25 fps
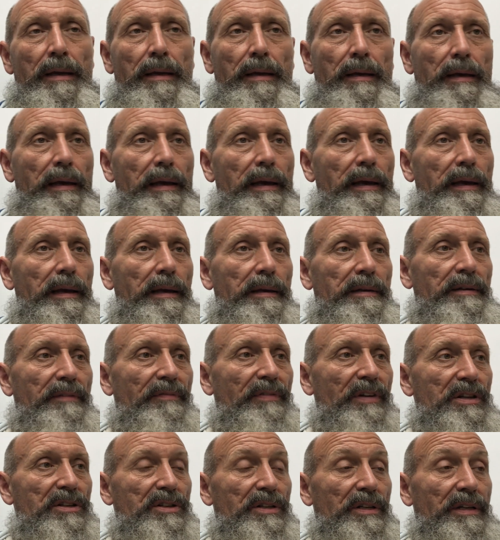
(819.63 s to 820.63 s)
And
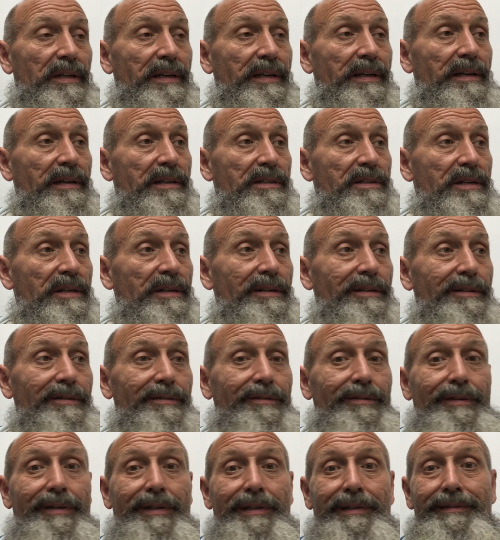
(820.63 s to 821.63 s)
eventually I said, you know
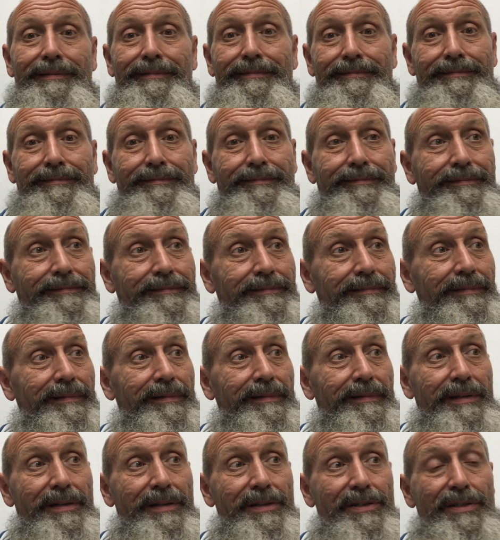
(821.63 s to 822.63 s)
what?
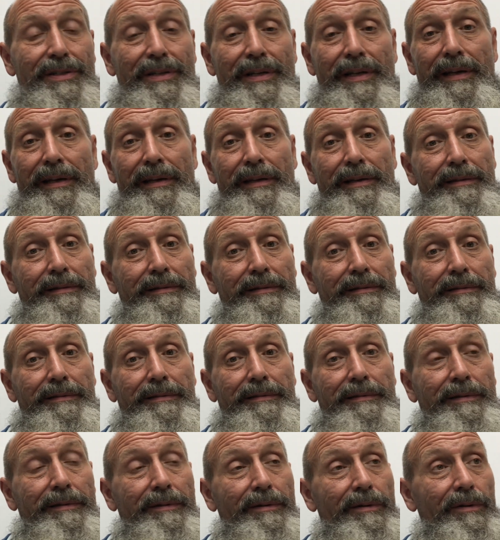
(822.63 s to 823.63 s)
This thing,
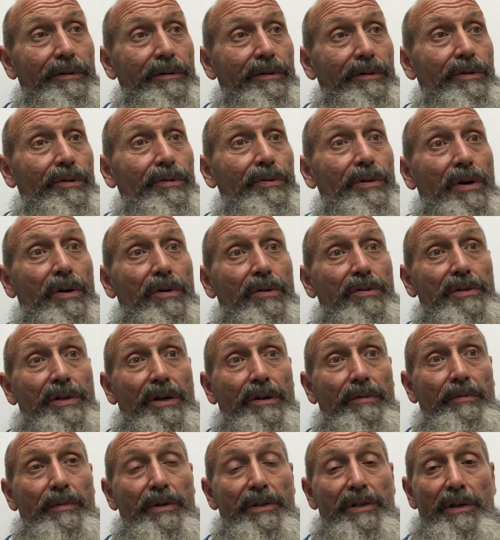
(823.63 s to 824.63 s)
who knows
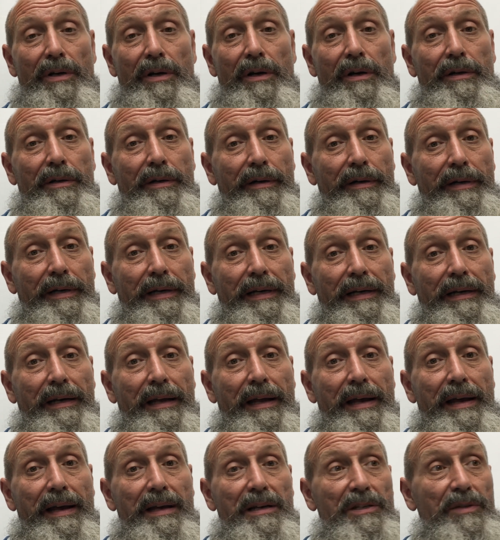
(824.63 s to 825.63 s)
how much longer it can
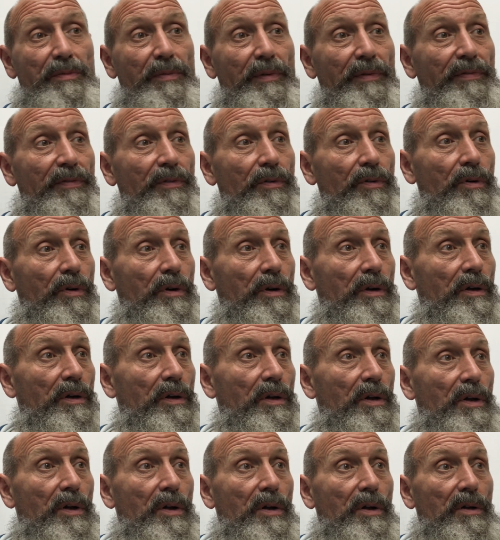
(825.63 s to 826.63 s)
last before
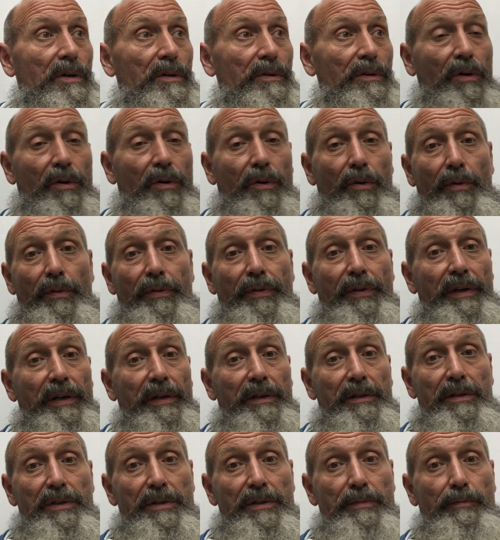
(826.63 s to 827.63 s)
the whole
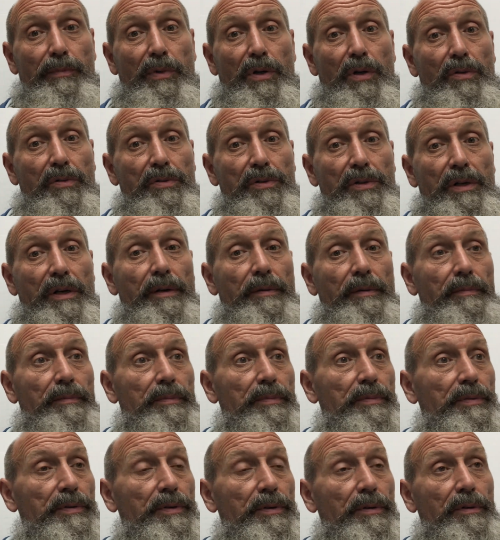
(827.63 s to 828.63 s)
thing just blows up.
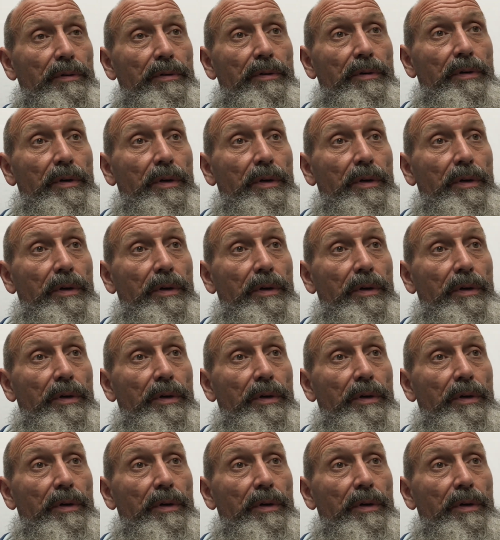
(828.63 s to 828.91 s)
So